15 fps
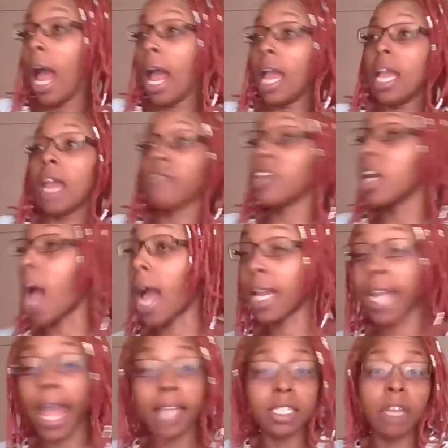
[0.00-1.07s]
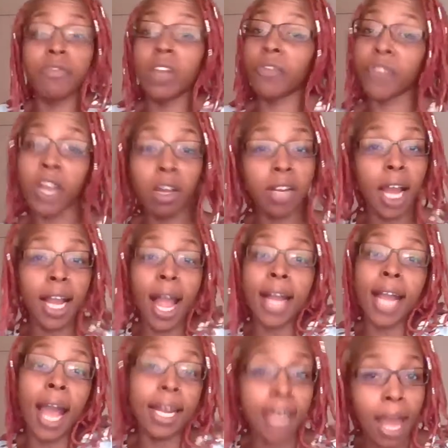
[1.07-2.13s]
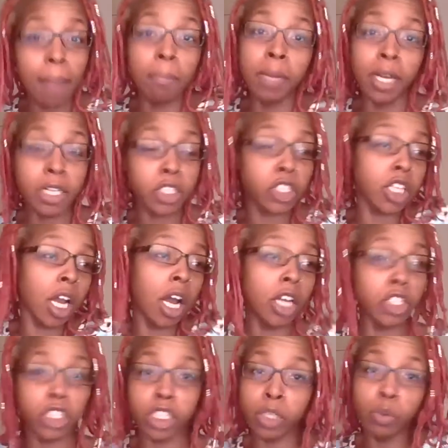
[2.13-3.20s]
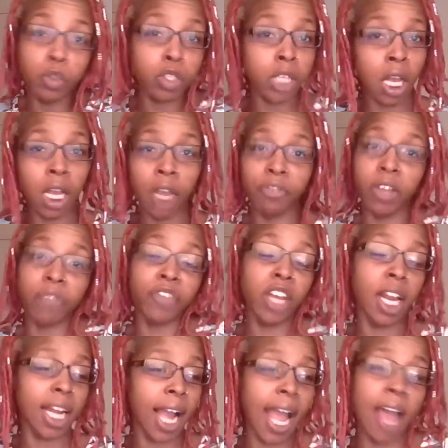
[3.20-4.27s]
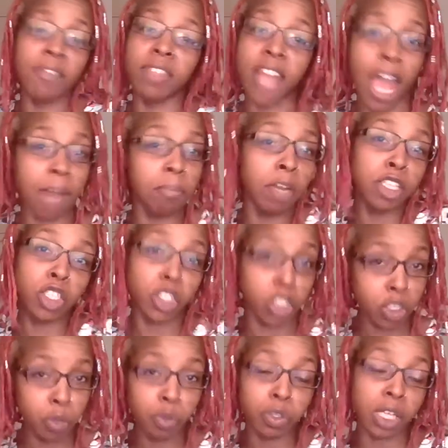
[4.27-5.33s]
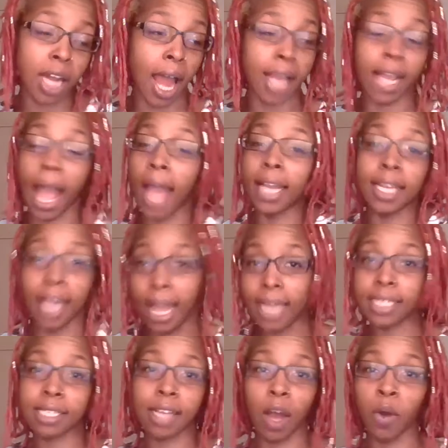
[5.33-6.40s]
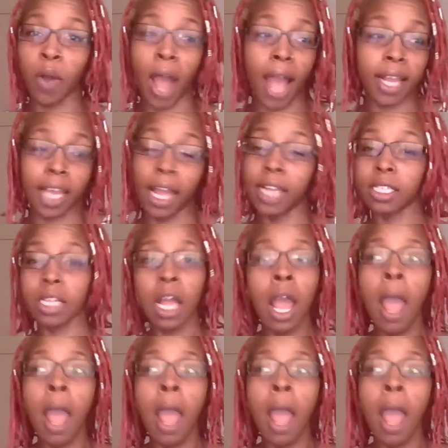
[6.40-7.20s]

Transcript: I guess if you feel like I got that much juice, if you feel like I have that much juice, then I guess, I guess.